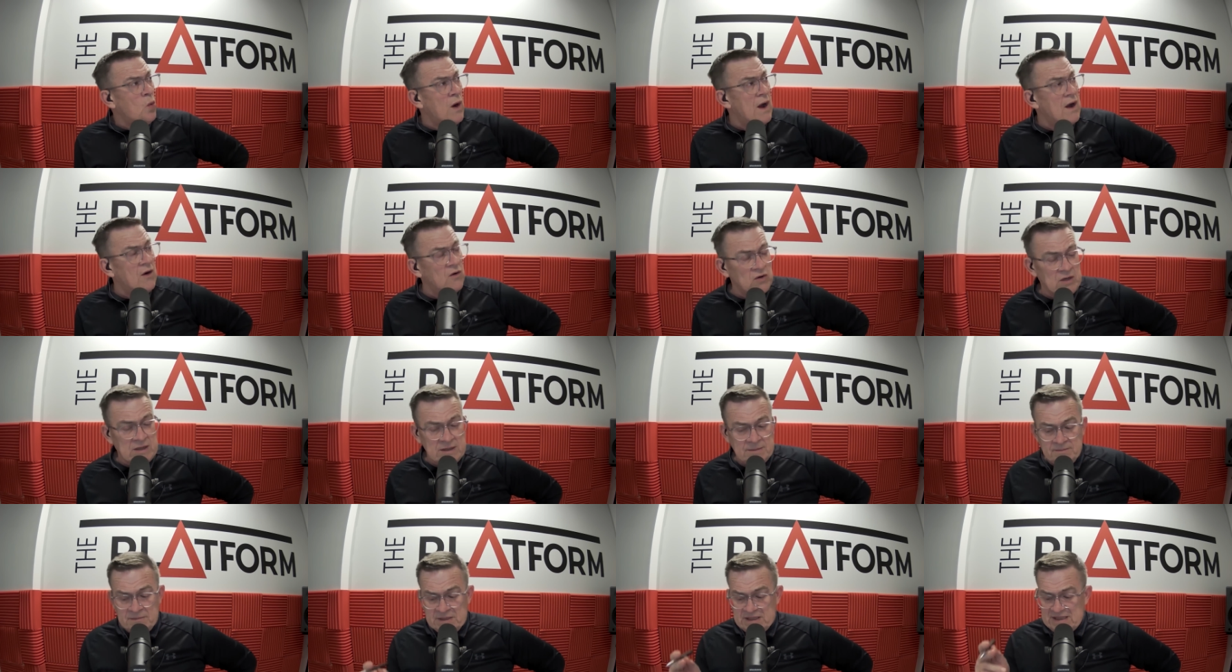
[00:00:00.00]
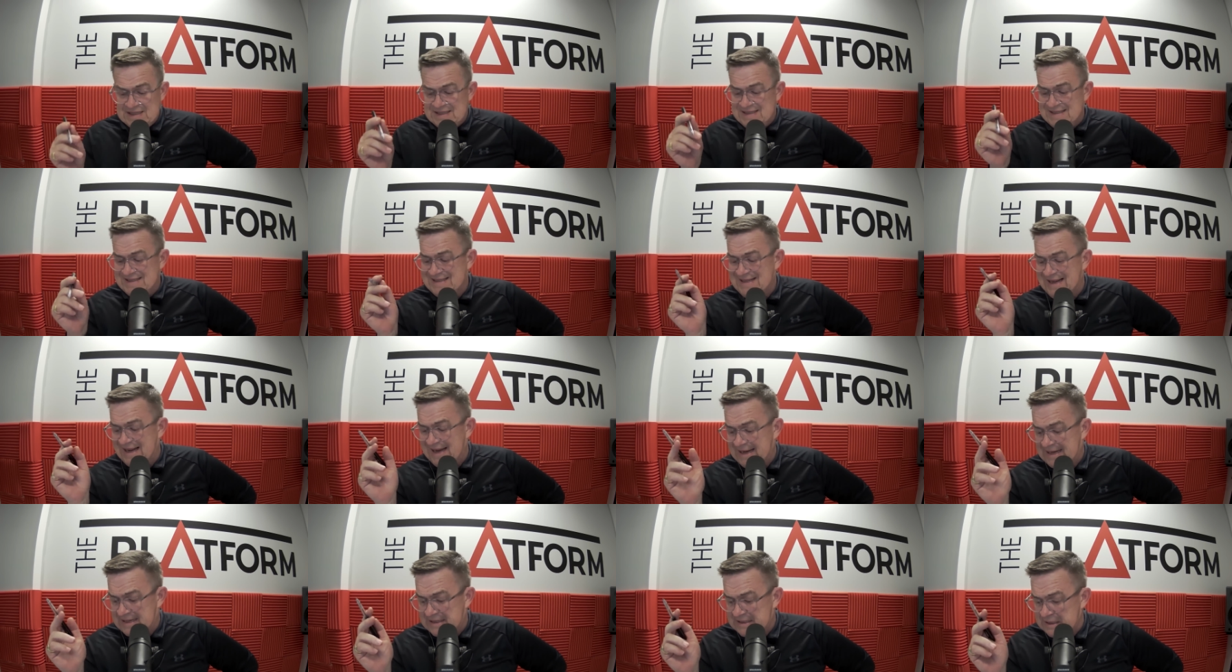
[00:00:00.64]
Welcome to
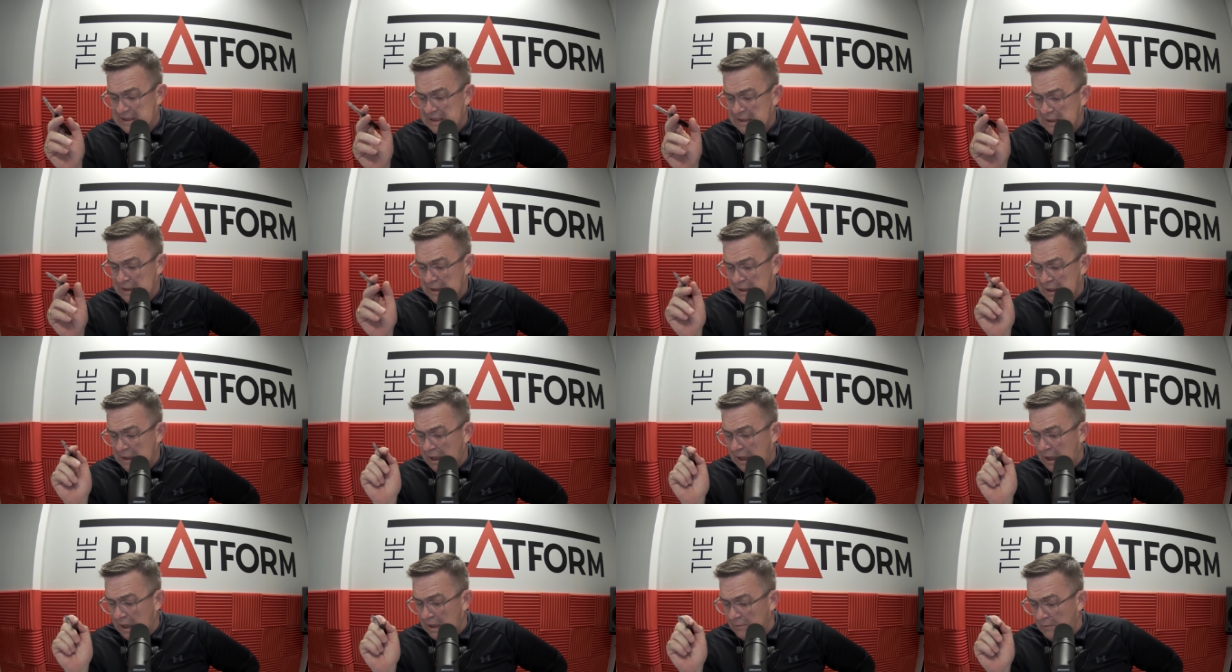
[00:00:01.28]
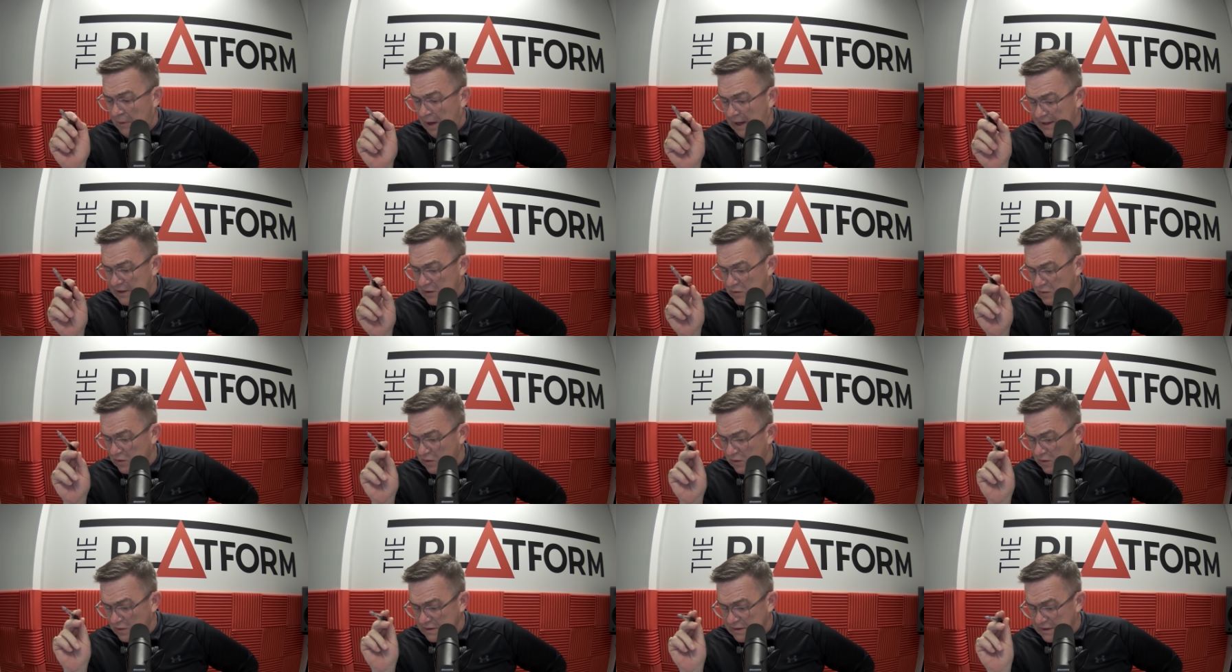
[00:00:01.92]
Sex. Uh, Michael
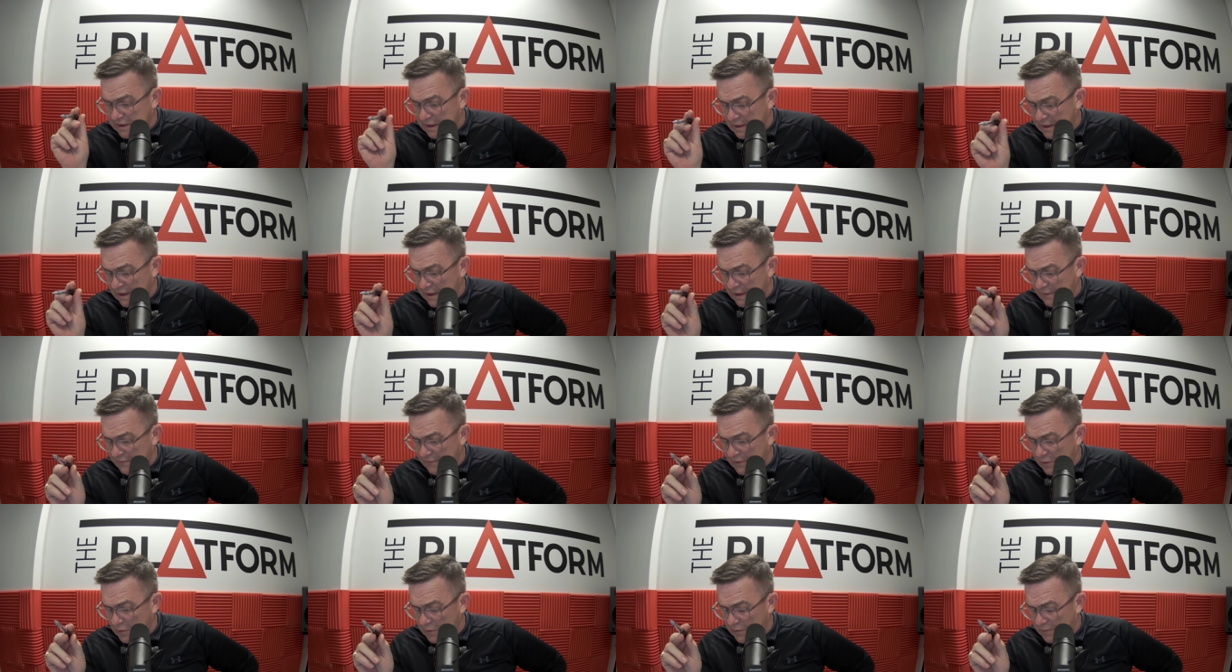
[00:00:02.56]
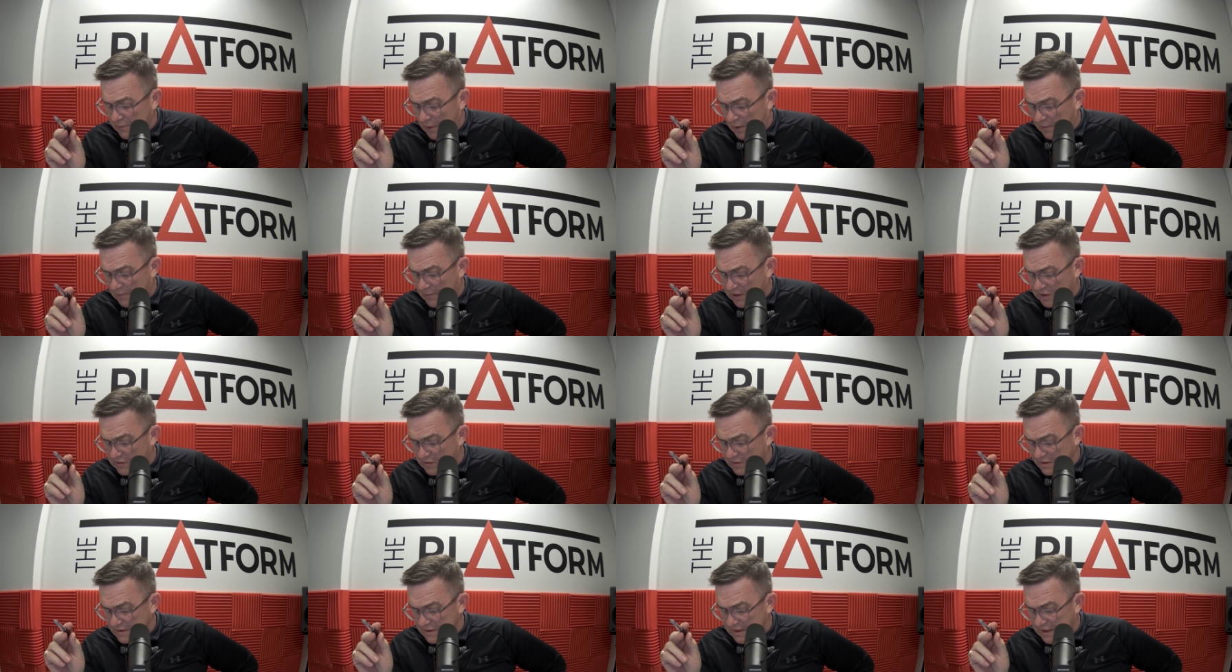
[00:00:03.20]
Laws did an interview with Bob
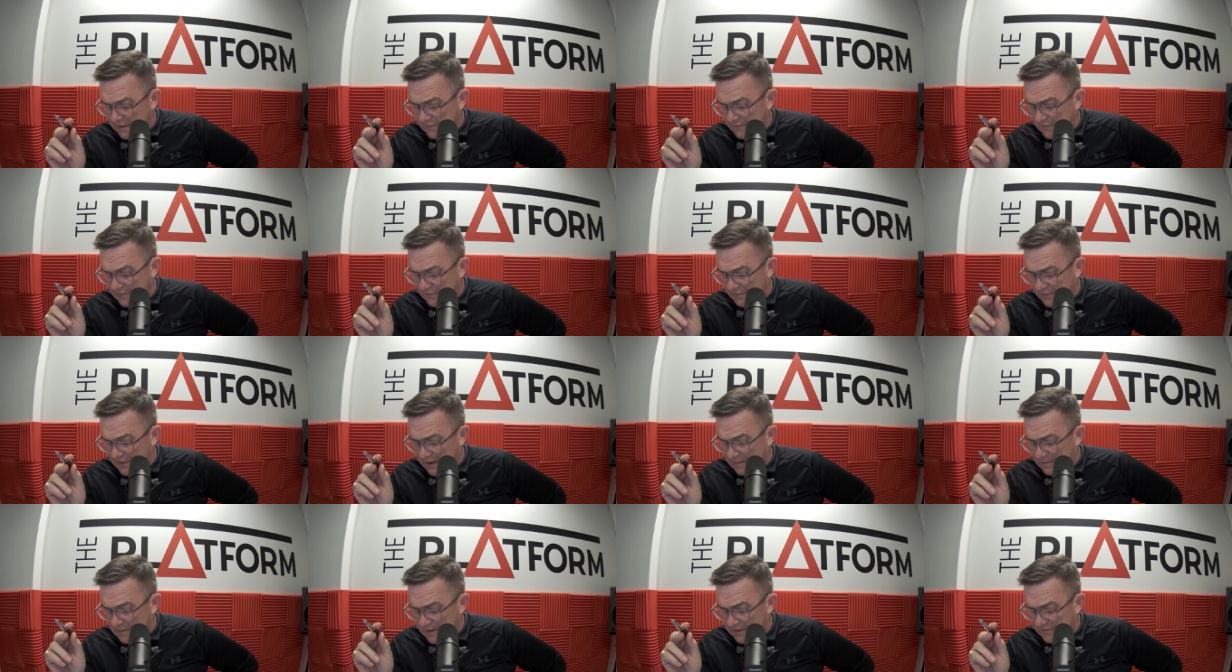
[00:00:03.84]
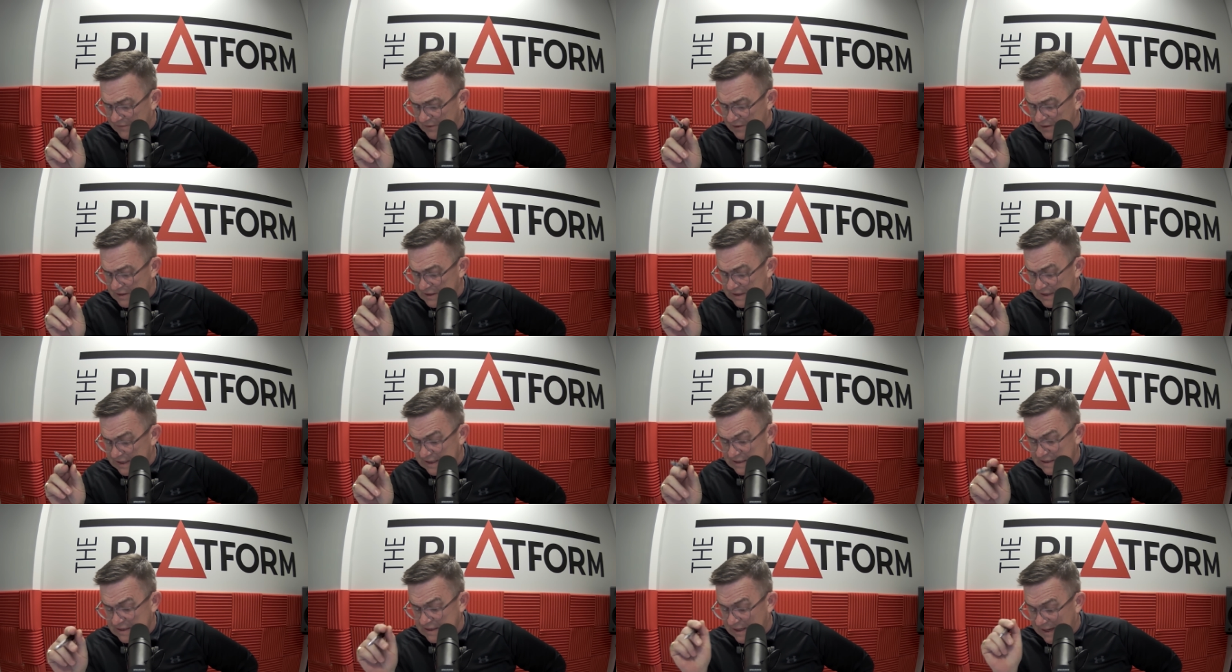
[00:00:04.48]
McCoskrie from Family First
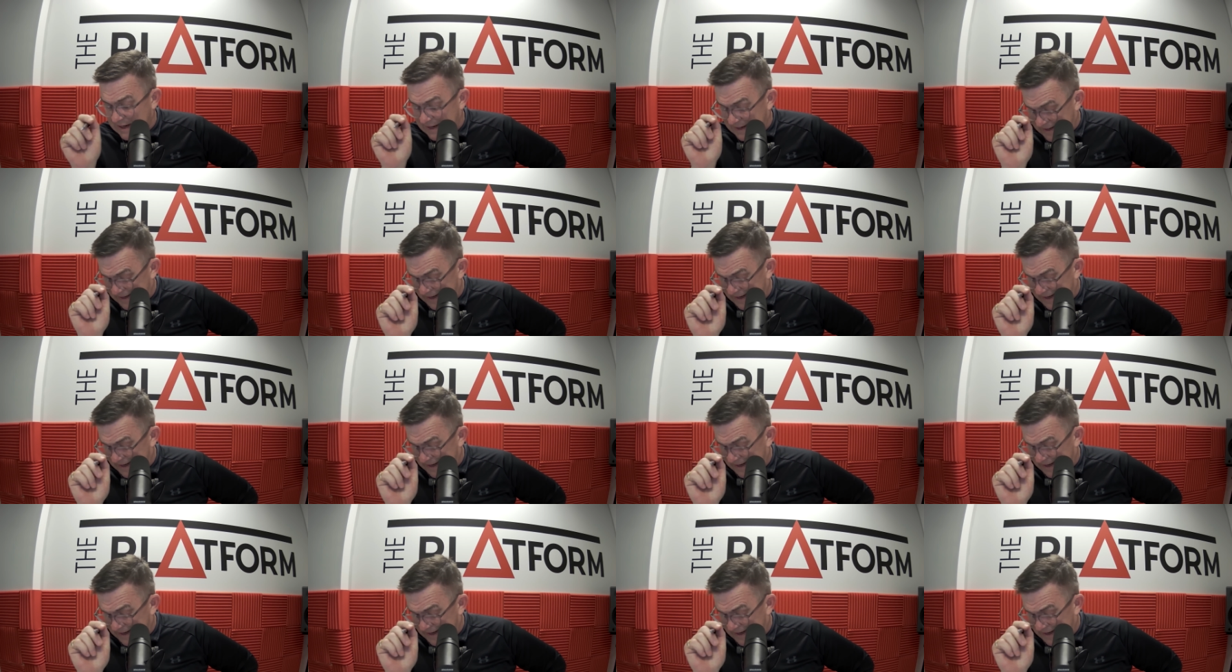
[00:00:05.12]
yesterday,